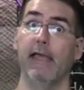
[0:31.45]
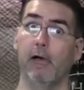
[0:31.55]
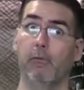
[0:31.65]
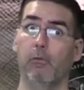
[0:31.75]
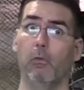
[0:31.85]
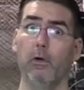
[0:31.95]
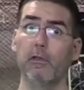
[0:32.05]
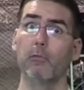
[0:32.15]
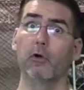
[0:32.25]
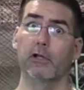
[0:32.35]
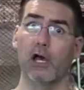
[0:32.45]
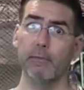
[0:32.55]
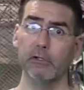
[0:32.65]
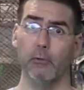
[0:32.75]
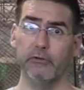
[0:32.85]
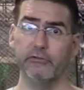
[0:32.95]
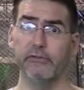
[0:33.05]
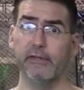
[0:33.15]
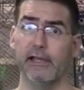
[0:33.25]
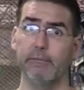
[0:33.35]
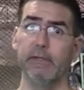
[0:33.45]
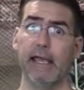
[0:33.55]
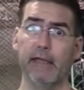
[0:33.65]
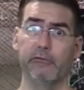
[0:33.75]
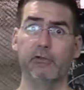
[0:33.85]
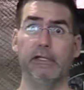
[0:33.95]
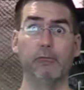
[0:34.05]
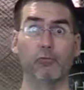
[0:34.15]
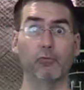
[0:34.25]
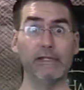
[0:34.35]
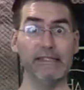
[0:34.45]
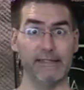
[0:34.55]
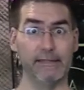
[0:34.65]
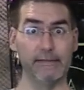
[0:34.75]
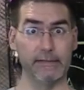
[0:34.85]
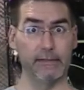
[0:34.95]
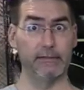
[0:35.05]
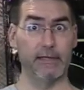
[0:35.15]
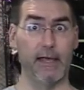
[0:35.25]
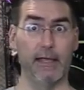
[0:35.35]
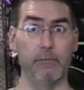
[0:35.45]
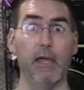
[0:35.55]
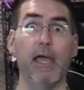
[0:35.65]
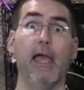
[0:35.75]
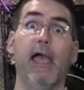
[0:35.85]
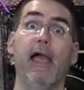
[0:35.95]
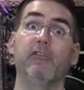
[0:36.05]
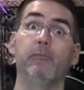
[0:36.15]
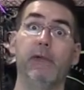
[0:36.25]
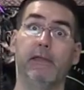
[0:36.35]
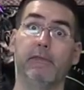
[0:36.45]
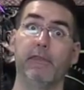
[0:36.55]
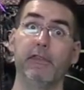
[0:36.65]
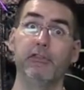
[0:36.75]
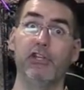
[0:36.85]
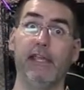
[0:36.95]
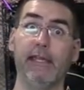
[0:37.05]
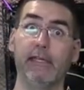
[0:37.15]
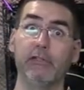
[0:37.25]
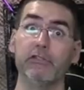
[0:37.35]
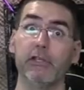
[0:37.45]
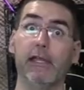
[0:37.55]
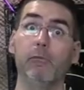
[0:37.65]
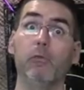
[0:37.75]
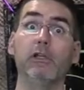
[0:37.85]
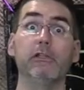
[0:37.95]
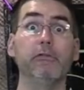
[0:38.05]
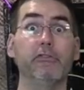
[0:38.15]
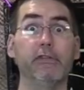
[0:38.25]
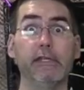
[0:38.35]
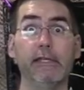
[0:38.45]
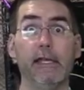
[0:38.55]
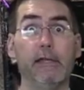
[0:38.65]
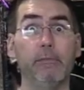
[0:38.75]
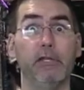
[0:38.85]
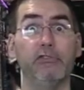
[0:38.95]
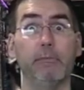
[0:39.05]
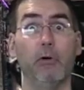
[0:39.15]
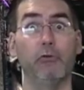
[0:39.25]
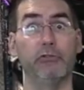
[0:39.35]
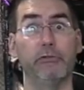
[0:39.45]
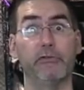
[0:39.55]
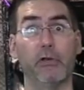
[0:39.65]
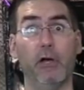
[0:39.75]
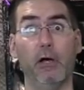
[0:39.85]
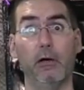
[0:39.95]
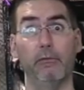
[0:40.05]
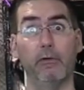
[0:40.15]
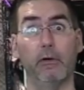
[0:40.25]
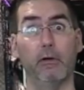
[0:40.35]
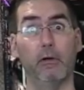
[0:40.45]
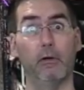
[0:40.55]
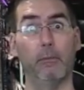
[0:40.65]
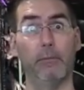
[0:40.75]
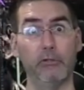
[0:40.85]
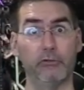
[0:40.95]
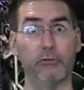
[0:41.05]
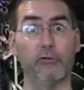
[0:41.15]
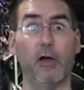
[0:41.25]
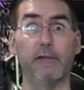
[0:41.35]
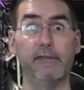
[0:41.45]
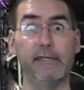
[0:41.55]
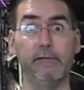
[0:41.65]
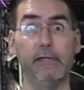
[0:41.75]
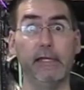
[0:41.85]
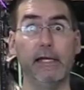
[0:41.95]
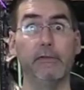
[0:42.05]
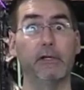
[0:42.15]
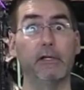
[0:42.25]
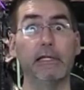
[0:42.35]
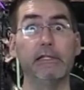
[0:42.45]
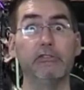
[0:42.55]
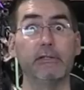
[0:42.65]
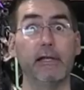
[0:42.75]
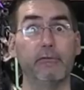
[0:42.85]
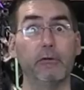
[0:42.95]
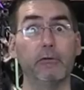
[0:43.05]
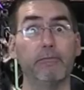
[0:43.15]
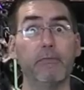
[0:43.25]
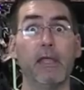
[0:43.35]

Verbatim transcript: Now, one of the more common questions that I've been asked in recent time has been the change in what you see in pitching motions of pitchers on T V at the collegiate level.